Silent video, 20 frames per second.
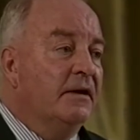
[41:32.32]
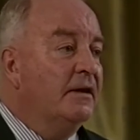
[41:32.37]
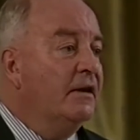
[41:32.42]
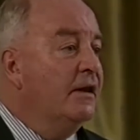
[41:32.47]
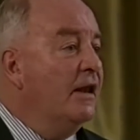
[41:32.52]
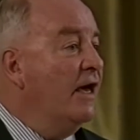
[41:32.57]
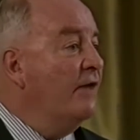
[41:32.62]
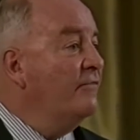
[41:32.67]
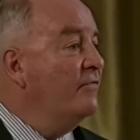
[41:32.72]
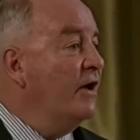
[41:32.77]

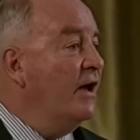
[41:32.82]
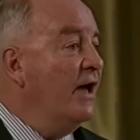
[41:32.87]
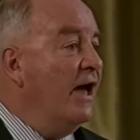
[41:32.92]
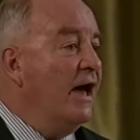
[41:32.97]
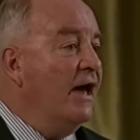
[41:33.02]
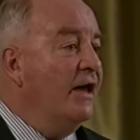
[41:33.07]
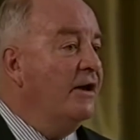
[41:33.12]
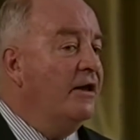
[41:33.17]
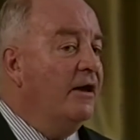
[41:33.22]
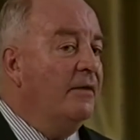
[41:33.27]
Never
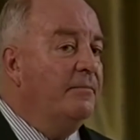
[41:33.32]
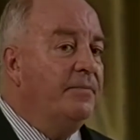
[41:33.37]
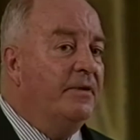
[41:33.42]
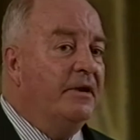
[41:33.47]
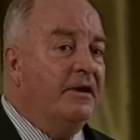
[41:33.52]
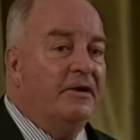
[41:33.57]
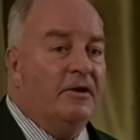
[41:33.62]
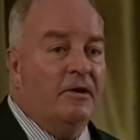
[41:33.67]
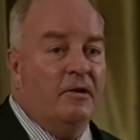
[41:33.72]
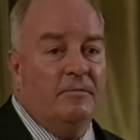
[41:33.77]
had a
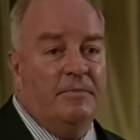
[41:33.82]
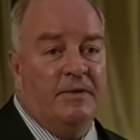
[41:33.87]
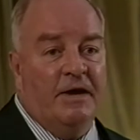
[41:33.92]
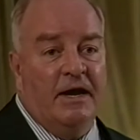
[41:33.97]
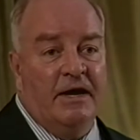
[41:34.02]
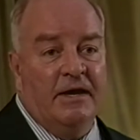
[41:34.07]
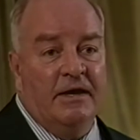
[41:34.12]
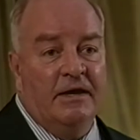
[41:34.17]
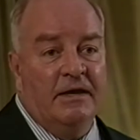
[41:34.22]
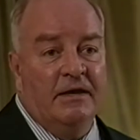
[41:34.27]
political
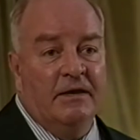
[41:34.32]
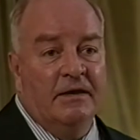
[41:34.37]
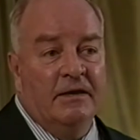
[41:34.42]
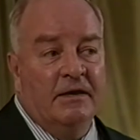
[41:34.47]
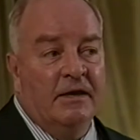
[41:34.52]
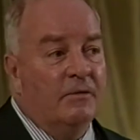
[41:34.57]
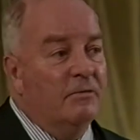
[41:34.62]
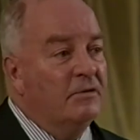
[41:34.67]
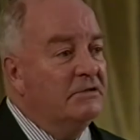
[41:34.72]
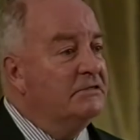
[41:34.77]
party,
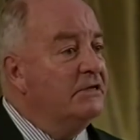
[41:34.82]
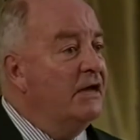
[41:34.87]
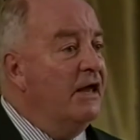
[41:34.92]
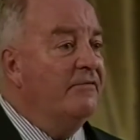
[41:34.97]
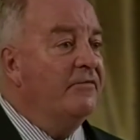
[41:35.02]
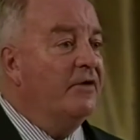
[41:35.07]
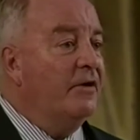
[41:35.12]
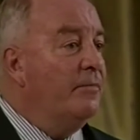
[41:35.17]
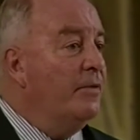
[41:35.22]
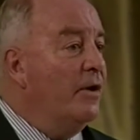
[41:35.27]
was
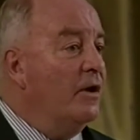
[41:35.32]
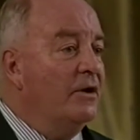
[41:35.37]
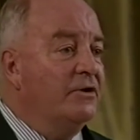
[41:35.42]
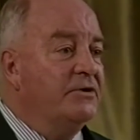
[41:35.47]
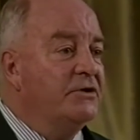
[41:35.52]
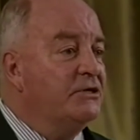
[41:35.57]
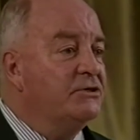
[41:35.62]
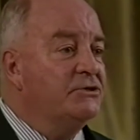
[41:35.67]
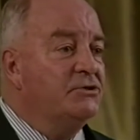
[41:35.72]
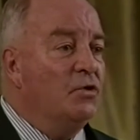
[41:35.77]
never a
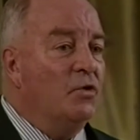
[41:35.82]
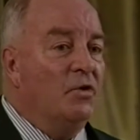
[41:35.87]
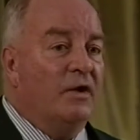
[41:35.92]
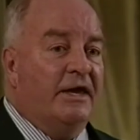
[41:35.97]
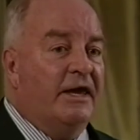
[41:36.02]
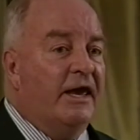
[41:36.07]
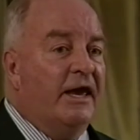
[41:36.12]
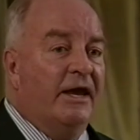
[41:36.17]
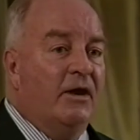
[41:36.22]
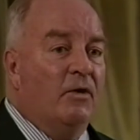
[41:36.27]
politician or
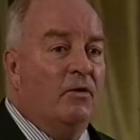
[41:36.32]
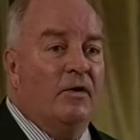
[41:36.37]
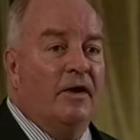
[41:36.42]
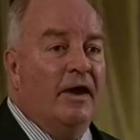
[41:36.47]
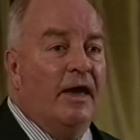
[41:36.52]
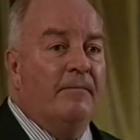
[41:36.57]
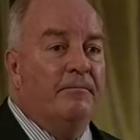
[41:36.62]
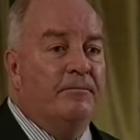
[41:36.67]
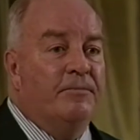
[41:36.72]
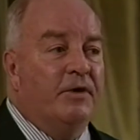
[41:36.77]
a king or
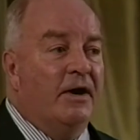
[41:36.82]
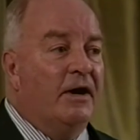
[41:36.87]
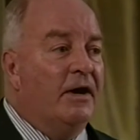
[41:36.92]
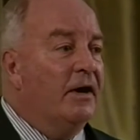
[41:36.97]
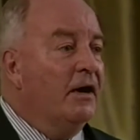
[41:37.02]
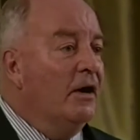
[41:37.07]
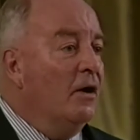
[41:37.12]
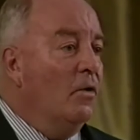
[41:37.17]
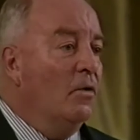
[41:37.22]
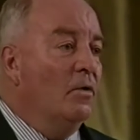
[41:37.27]
an
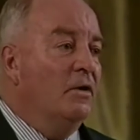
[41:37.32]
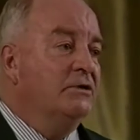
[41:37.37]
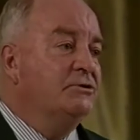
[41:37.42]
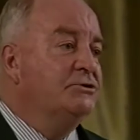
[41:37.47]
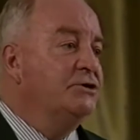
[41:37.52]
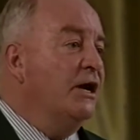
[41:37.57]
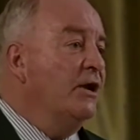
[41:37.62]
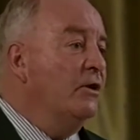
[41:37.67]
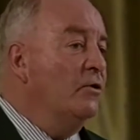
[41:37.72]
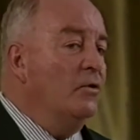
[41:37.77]
emperor or a
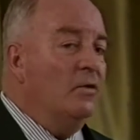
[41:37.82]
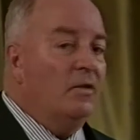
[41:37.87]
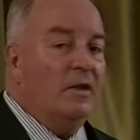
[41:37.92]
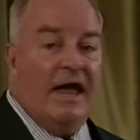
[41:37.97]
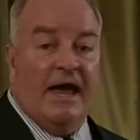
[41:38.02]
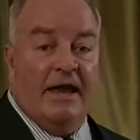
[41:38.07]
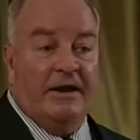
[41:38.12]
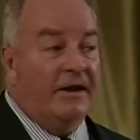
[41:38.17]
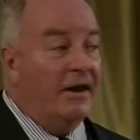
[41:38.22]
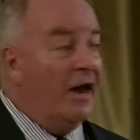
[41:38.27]

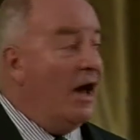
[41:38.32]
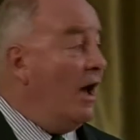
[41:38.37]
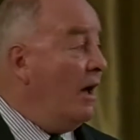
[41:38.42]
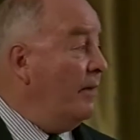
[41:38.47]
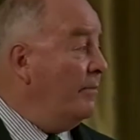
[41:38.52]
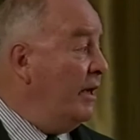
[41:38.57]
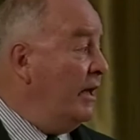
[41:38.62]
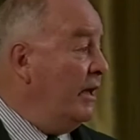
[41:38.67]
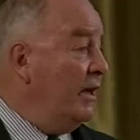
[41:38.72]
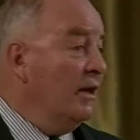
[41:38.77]
general, had an
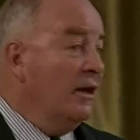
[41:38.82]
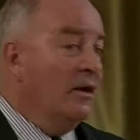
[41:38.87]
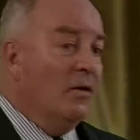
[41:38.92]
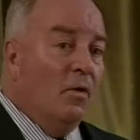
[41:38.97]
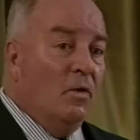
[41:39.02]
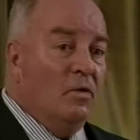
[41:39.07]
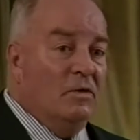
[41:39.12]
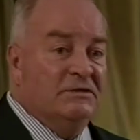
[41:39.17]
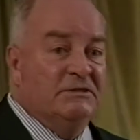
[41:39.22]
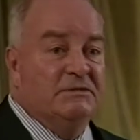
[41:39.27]
army
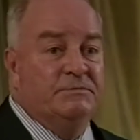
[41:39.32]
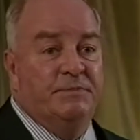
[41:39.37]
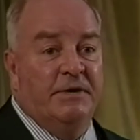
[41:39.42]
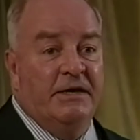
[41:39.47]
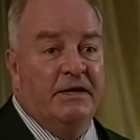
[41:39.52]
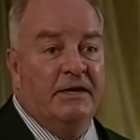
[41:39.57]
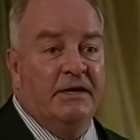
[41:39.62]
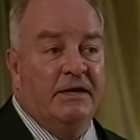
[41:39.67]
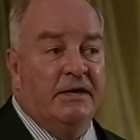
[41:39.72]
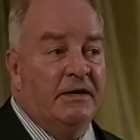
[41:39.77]
or a
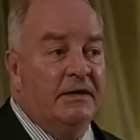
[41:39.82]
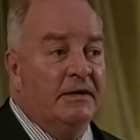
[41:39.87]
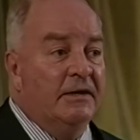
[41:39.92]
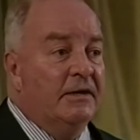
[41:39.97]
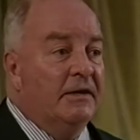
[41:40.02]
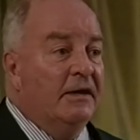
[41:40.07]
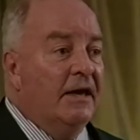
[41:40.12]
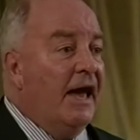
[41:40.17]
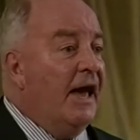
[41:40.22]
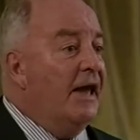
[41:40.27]
spear,
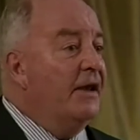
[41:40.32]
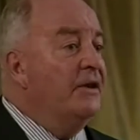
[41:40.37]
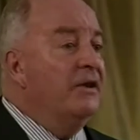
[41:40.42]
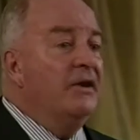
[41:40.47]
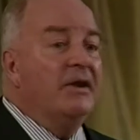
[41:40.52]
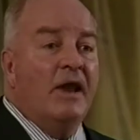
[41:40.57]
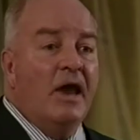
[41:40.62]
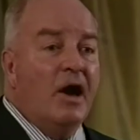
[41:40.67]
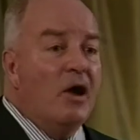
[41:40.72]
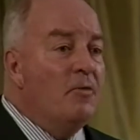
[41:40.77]
had
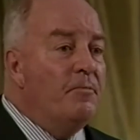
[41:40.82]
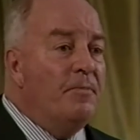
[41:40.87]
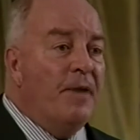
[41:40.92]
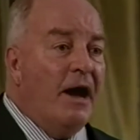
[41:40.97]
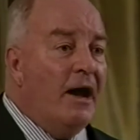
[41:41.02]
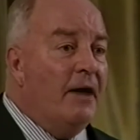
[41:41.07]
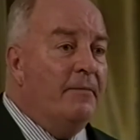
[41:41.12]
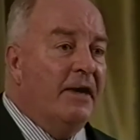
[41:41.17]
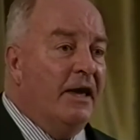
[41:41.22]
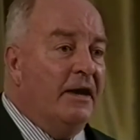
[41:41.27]
no
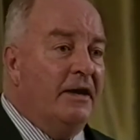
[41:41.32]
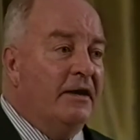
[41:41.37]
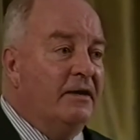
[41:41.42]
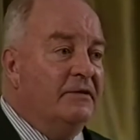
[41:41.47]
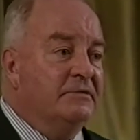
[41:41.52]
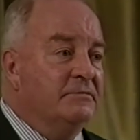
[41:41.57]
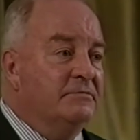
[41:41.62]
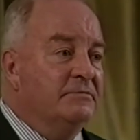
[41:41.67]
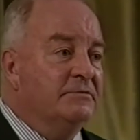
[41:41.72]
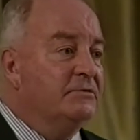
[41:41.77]
power
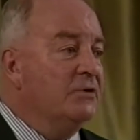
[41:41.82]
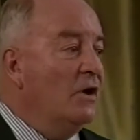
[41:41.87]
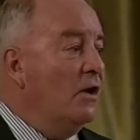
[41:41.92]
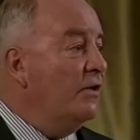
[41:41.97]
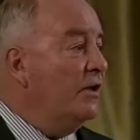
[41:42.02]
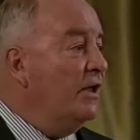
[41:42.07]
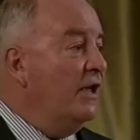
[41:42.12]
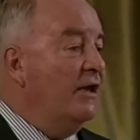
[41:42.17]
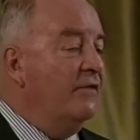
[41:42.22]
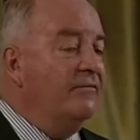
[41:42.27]
mechanisms,
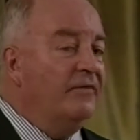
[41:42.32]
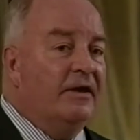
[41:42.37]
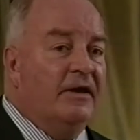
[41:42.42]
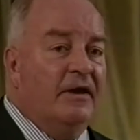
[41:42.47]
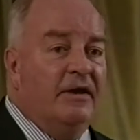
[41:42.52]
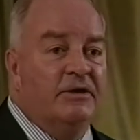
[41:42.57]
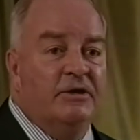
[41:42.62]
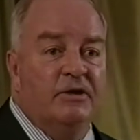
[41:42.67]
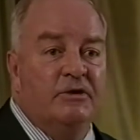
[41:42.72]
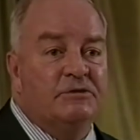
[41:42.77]
not even
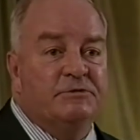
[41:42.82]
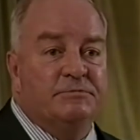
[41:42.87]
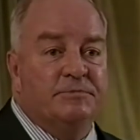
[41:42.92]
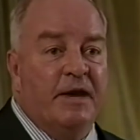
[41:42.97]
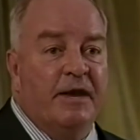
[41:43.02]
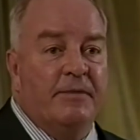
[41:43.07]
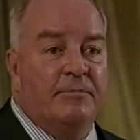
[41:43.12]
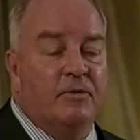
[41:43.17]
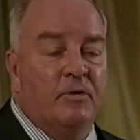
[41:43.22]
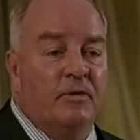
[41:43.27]
a
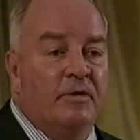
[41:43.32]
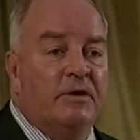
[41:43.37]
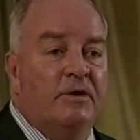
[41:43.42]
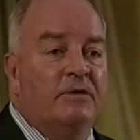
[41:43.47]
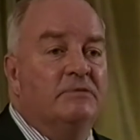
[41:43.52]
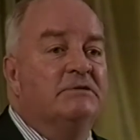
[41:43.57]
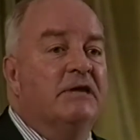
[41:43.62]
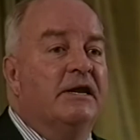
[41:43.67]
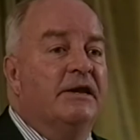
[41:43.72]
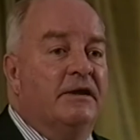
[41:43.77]
newspaper or a
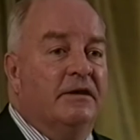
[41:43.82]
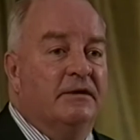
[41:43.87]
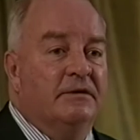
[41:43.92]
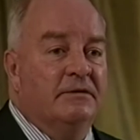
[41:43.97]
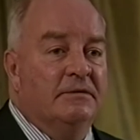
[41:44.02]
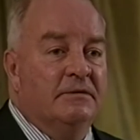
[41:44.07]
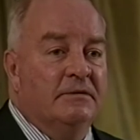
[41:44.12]
newsletter.